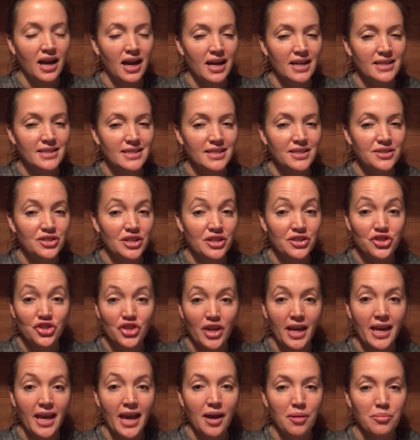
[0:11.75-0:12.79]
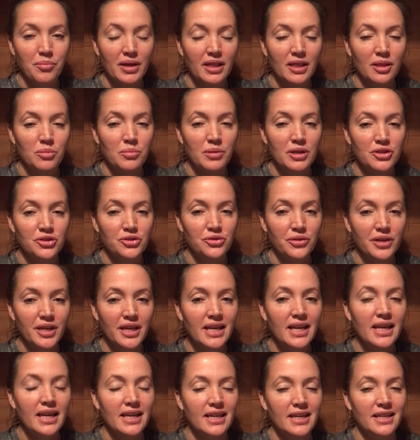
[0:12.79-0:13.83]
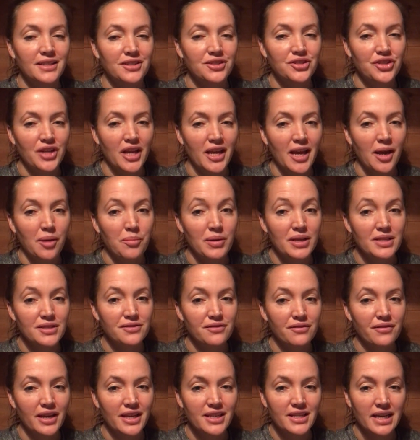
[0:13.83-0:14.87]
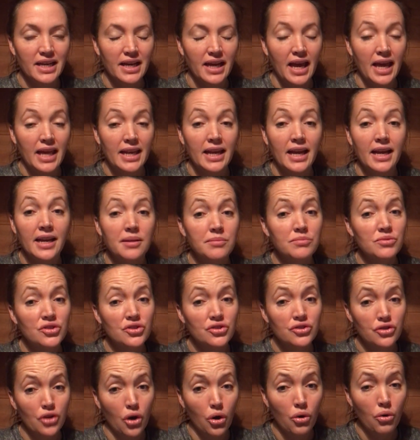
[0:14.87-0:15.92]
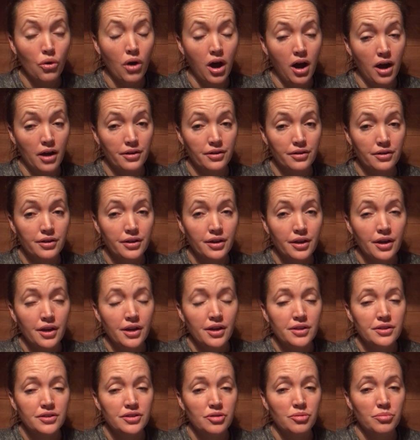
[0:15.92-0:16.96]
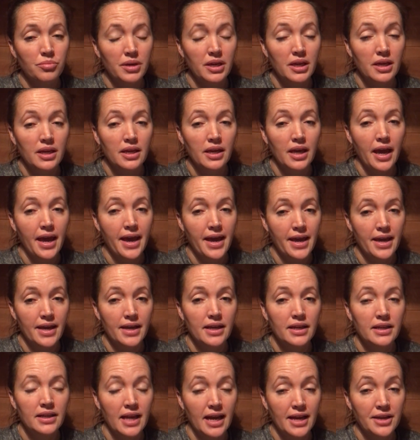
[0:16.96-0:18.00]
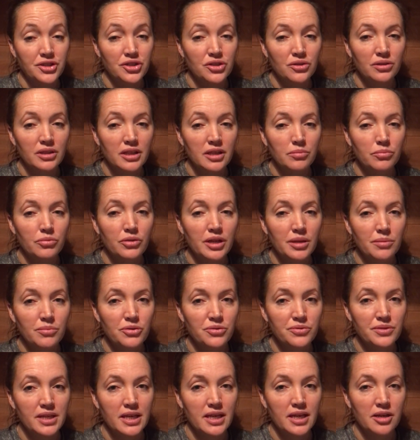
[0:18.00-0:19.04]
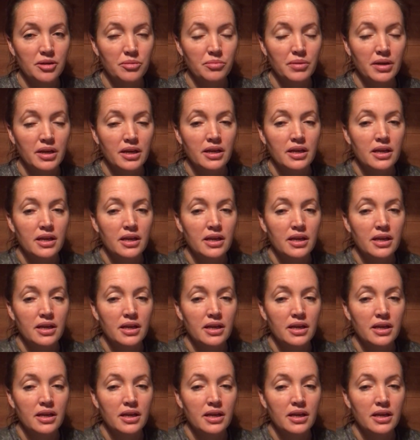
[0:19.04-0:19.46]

I teach at Shade Gap Elementary in Shade Gap, Pennsylvania, and I am so honored to be a National Liberty Museum